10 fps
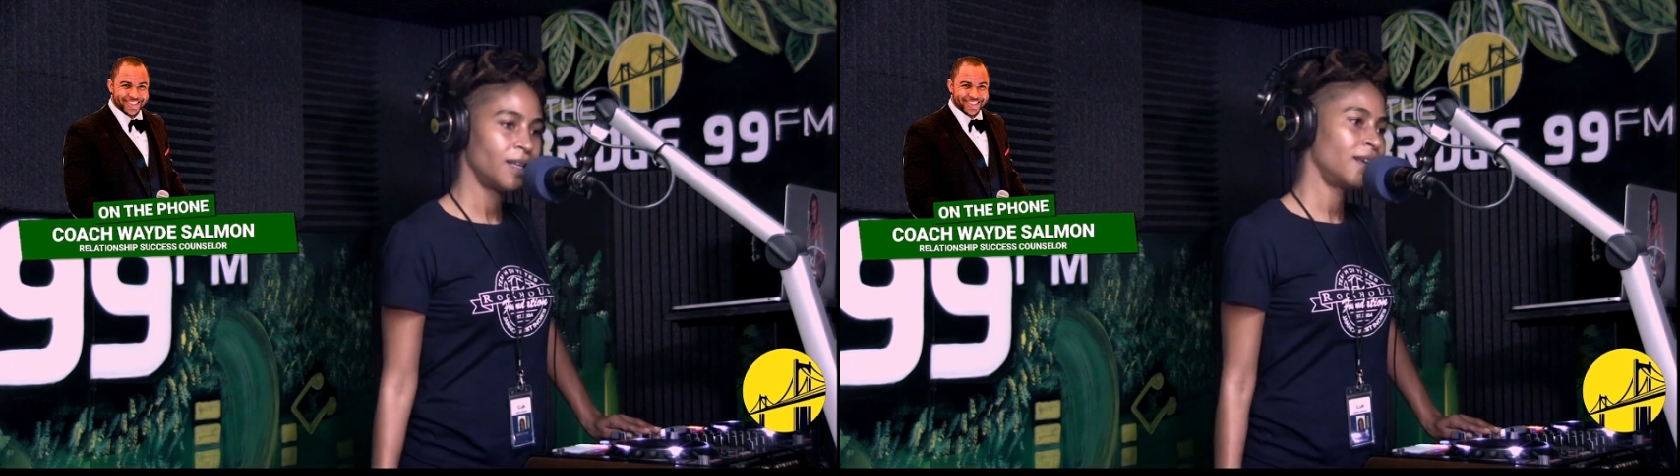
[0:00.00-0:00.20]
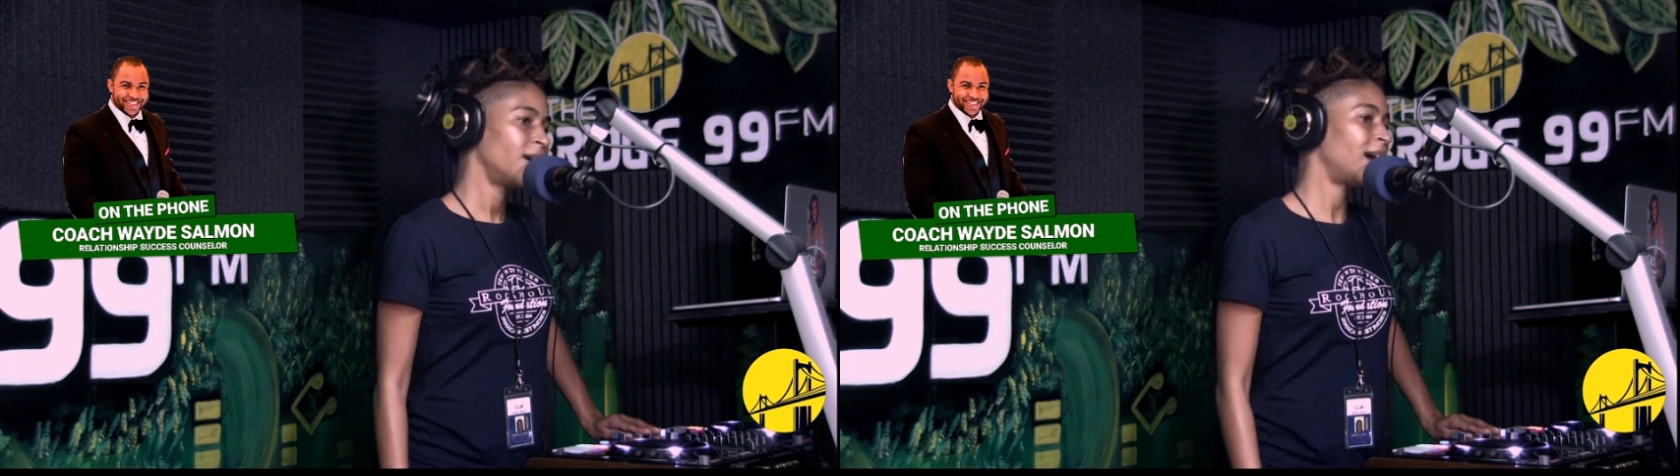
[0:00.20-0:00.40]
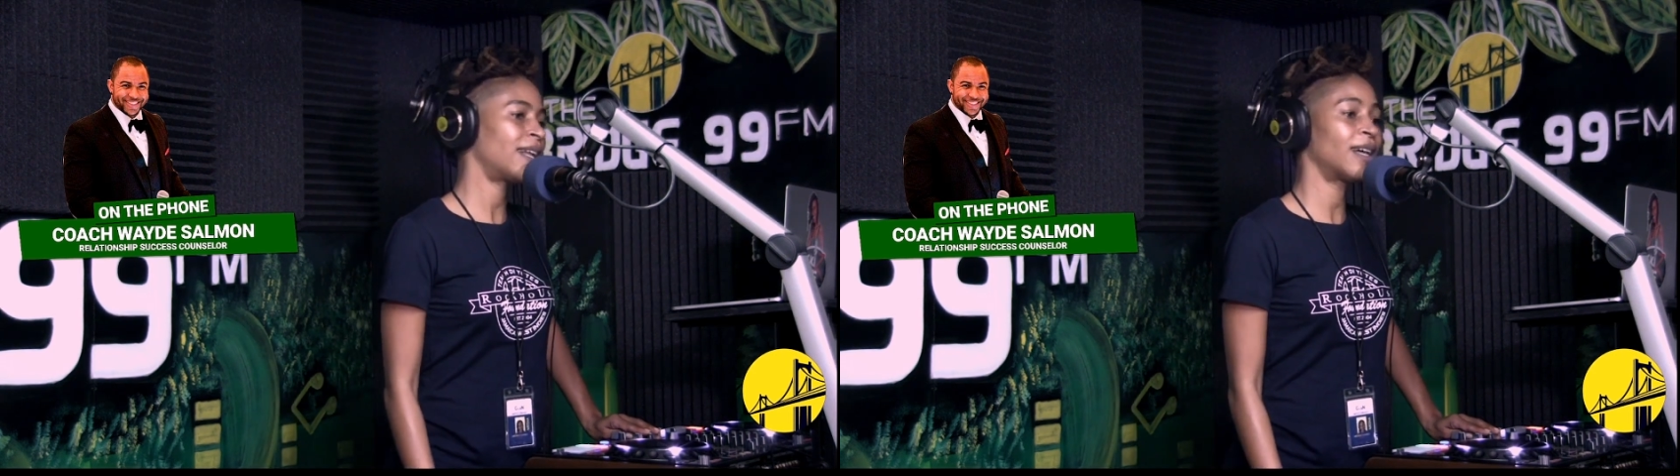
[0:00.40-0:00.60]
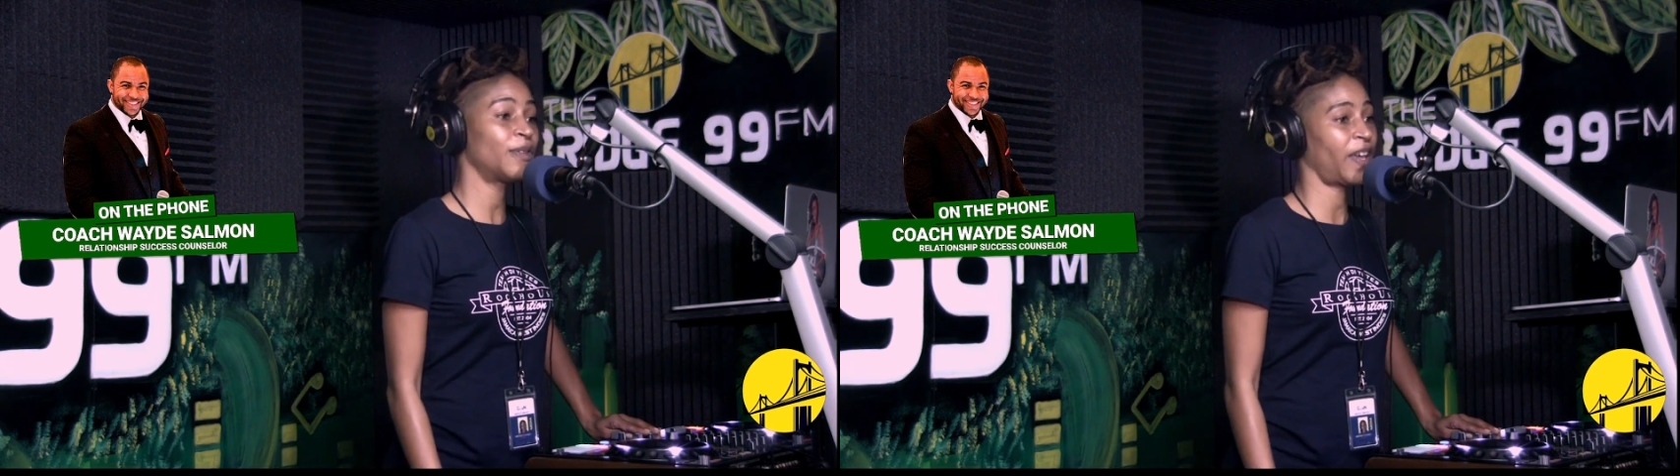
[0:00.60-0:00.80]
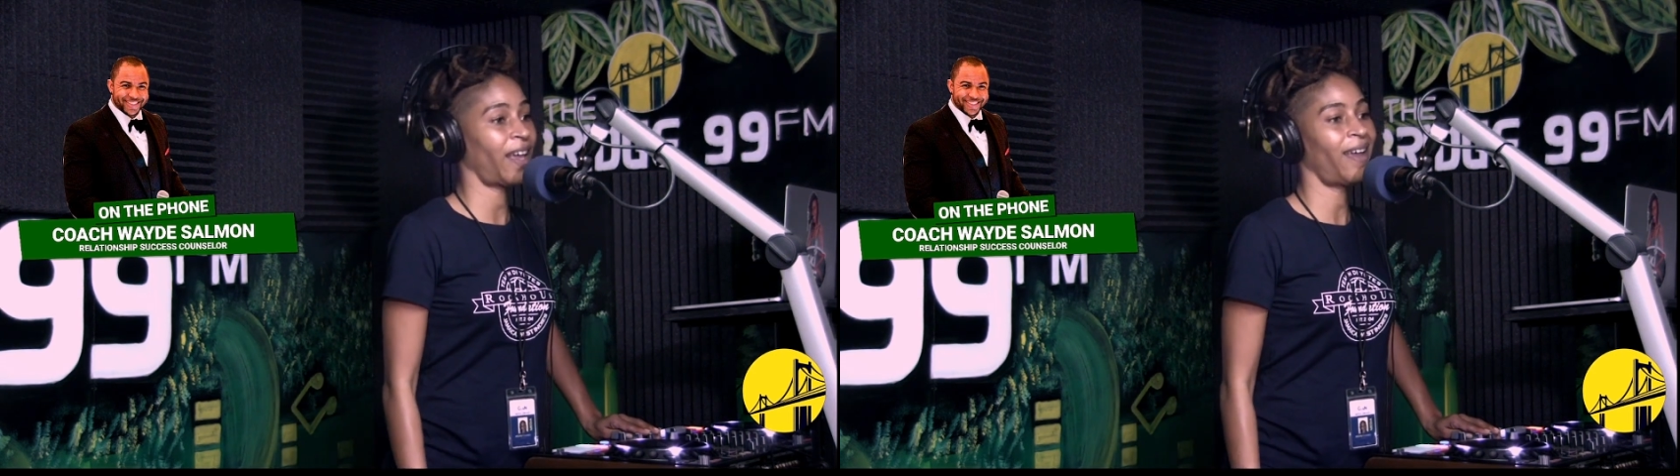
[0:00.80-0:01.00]
I love
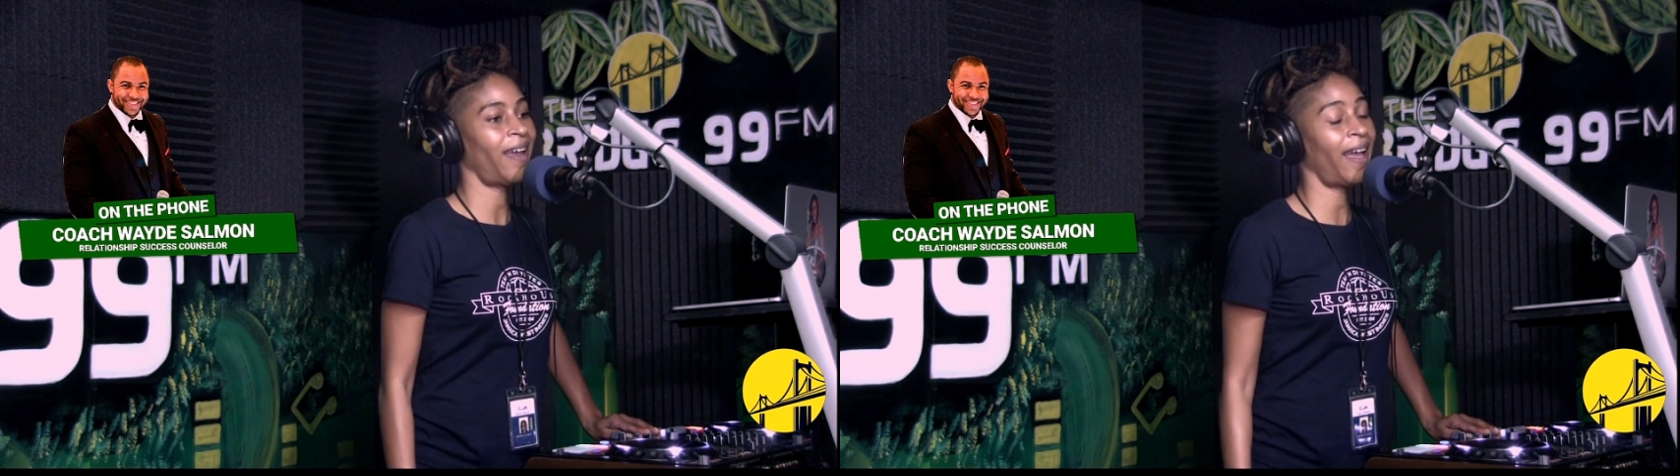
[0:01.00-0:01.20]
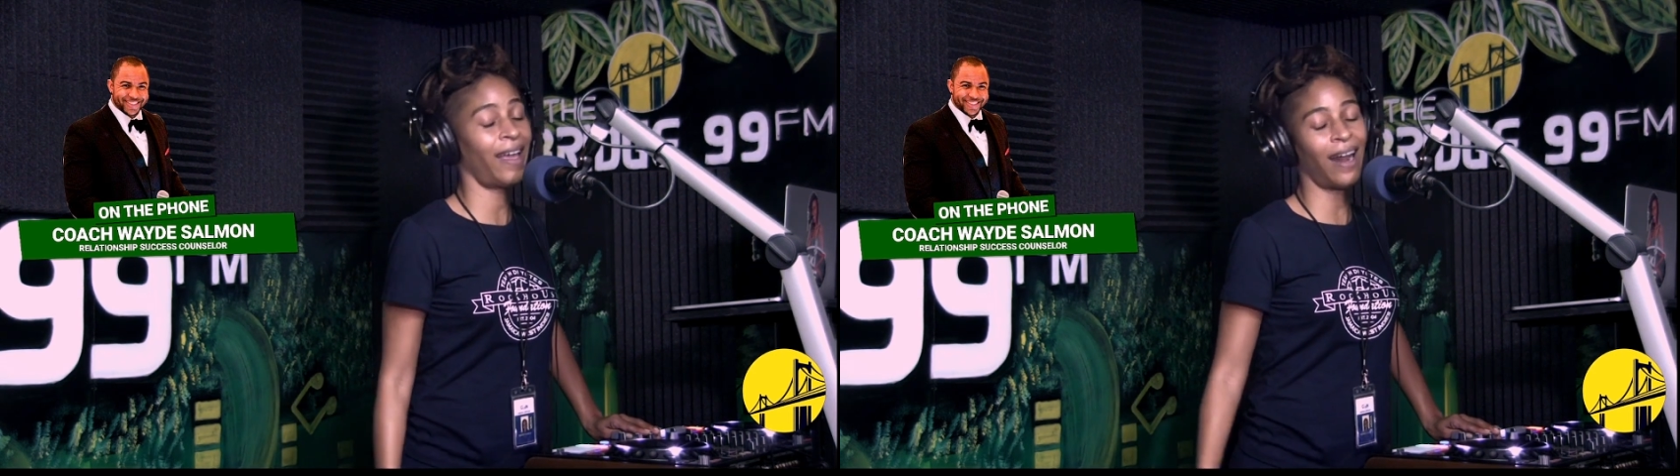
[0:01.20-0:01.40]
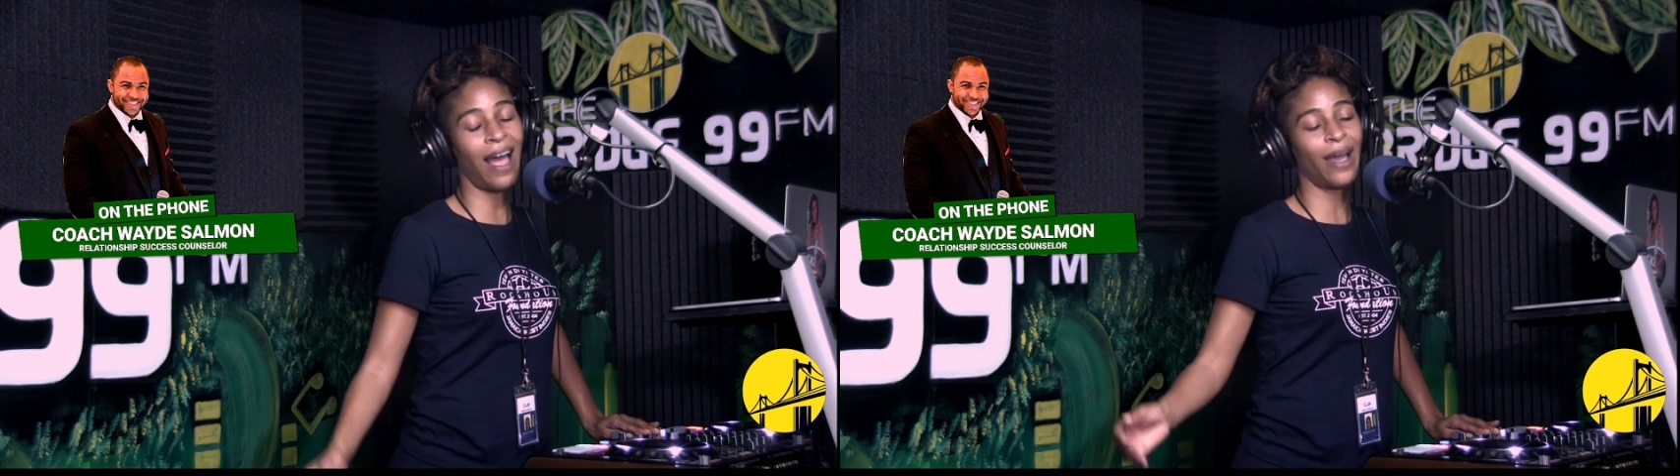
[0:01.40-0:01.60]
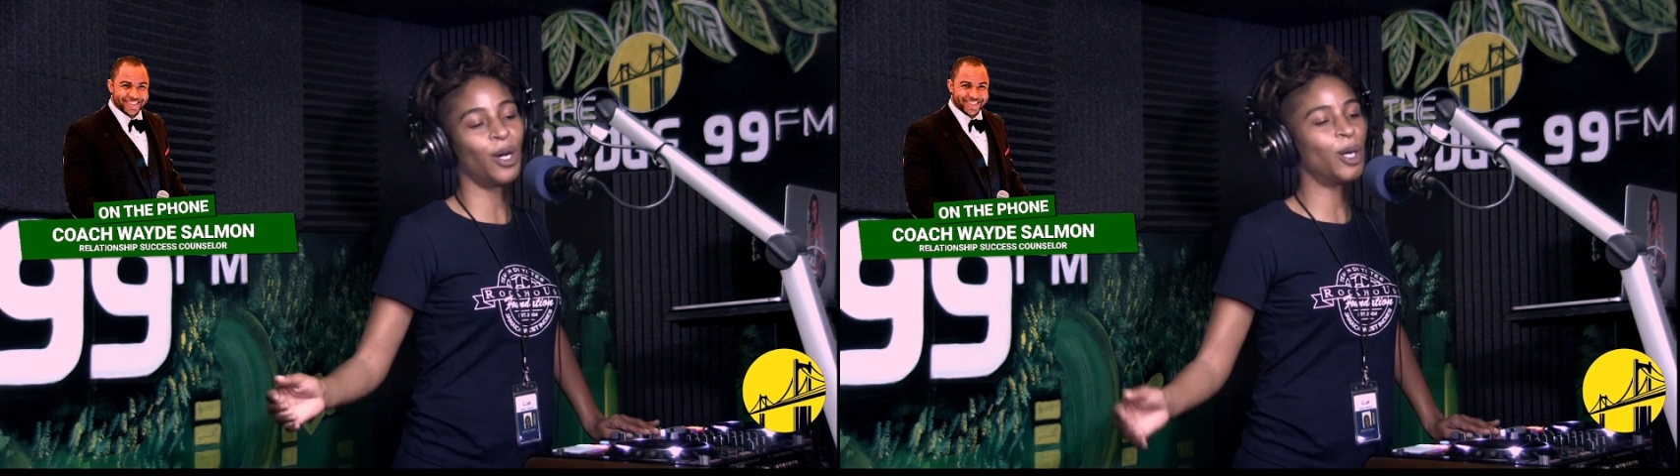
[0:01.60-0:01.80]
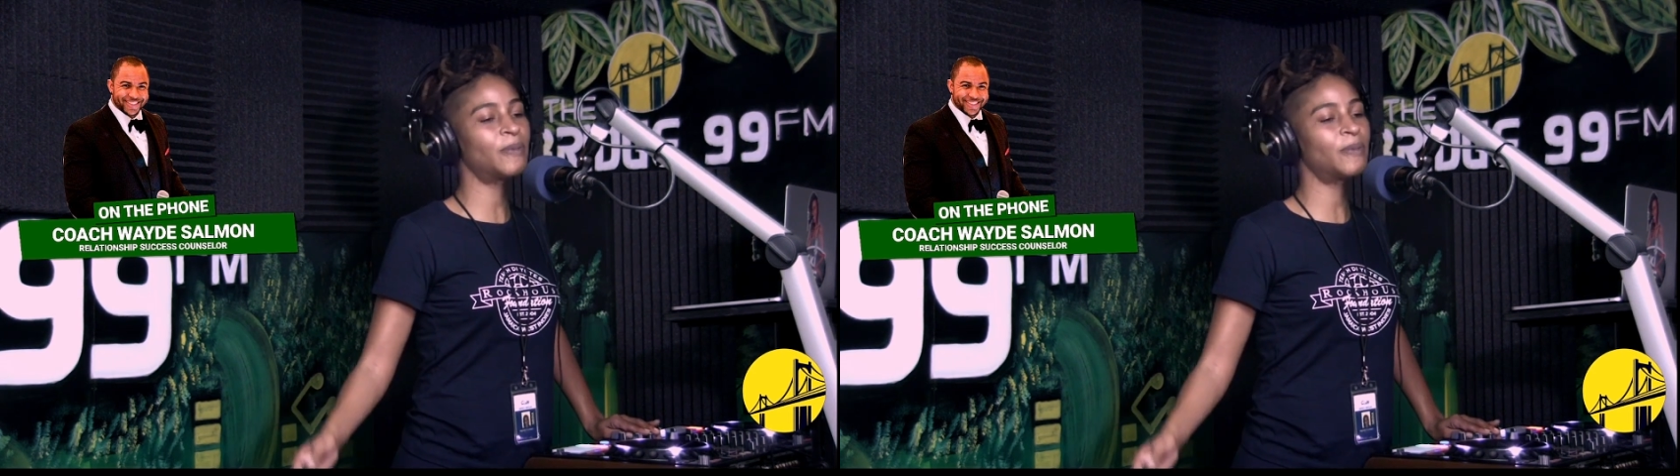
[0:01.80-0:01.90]
that. And I hope